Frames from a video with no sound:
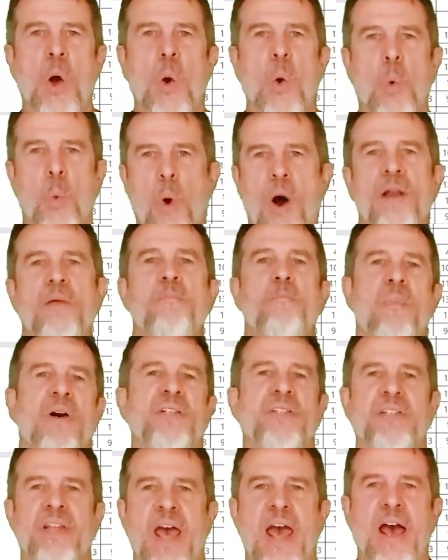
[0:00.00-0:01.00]
One
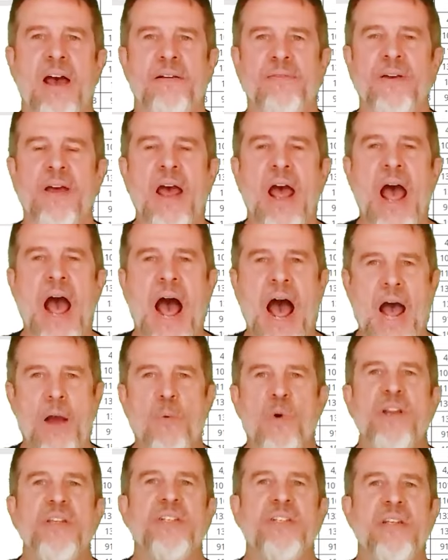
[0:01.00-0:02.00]
must have, I
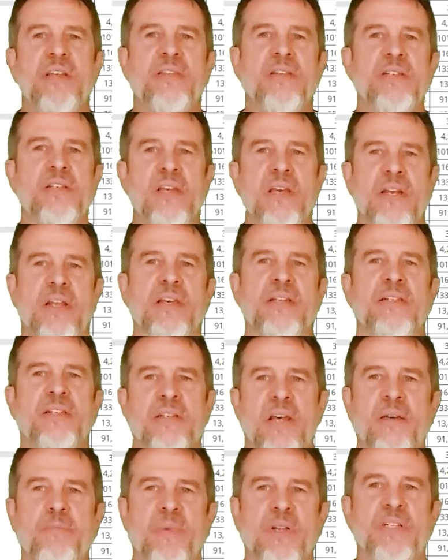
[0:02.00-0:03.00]
want to see the DNA
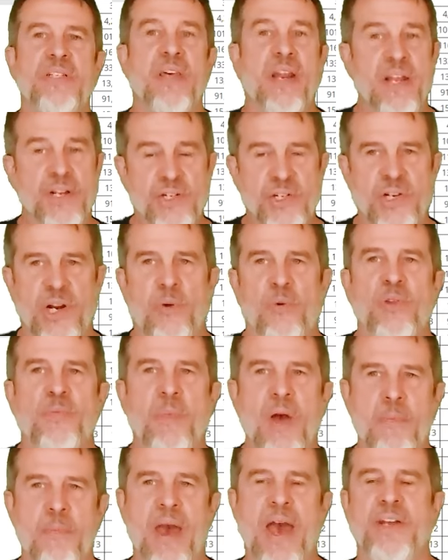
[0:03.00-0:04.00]
segments that I share with
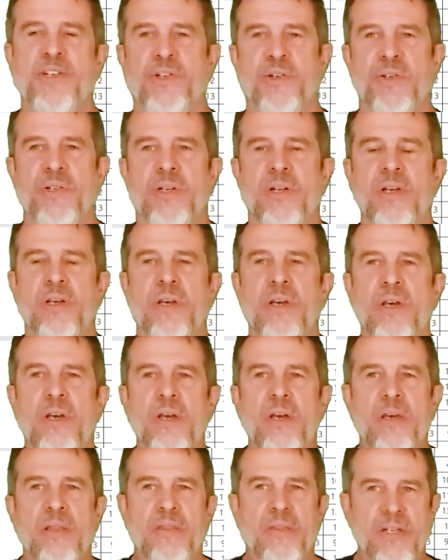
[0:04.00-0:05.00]
my matches.
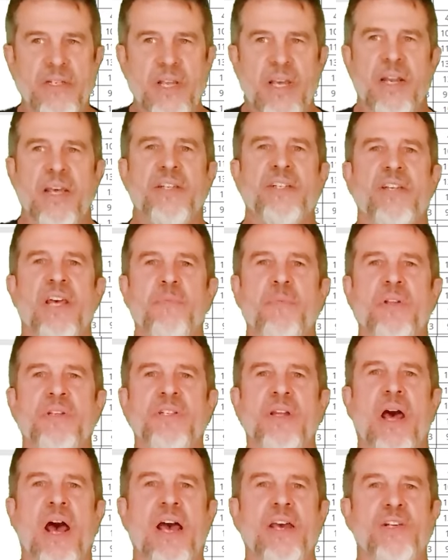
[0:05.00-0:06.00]
The DNA
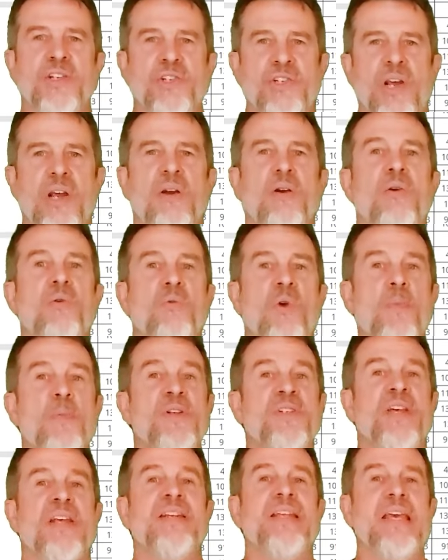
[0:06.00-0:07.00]
segments I share
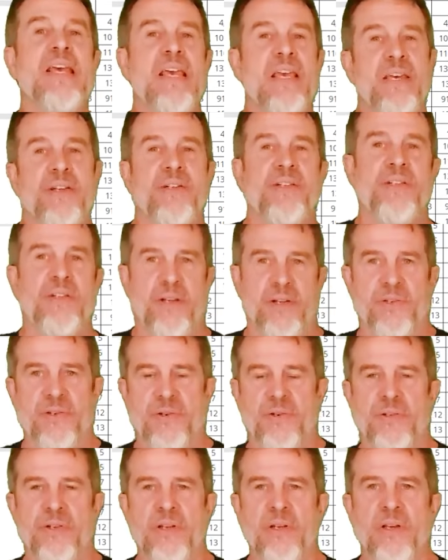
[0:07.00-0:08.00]
represent
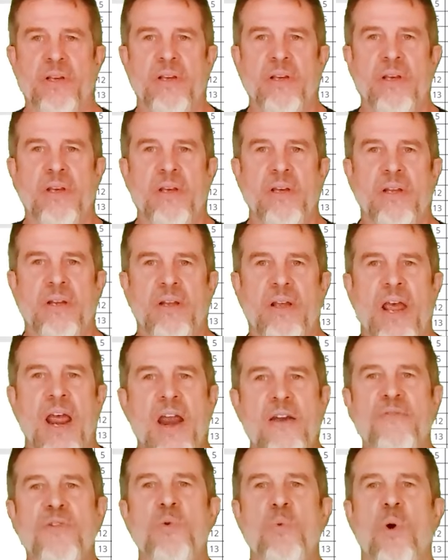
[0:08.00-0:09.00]
ancestors.
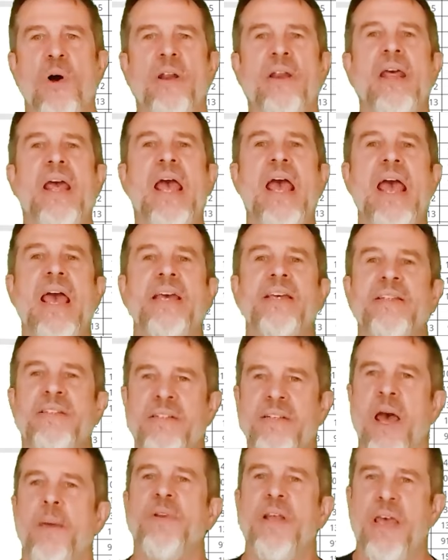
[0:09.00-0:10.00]
Everyone
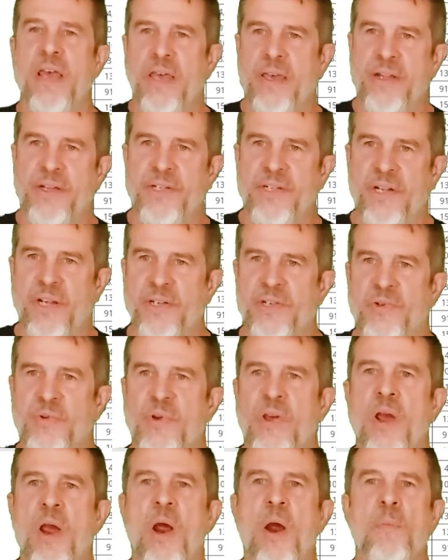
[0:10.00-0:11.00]
except
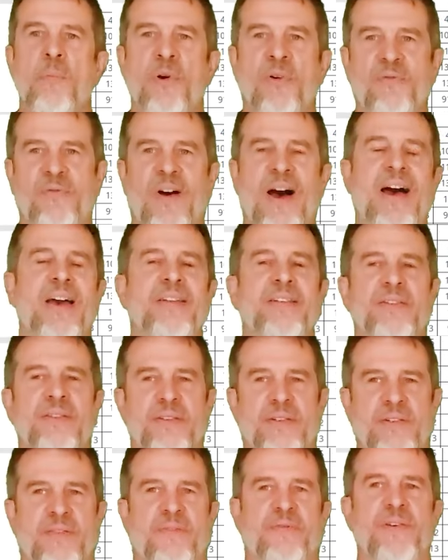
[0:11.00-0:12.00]
Ancestry provides
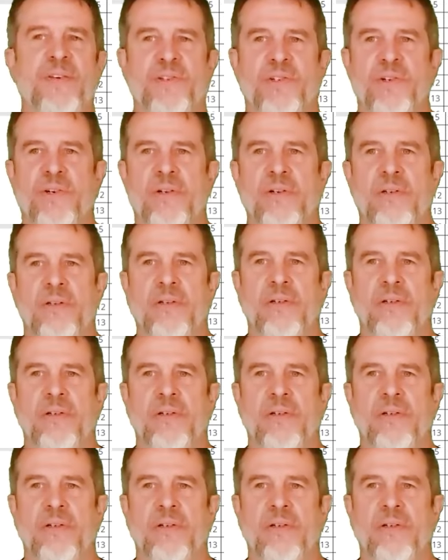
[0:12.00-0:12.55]
this feature.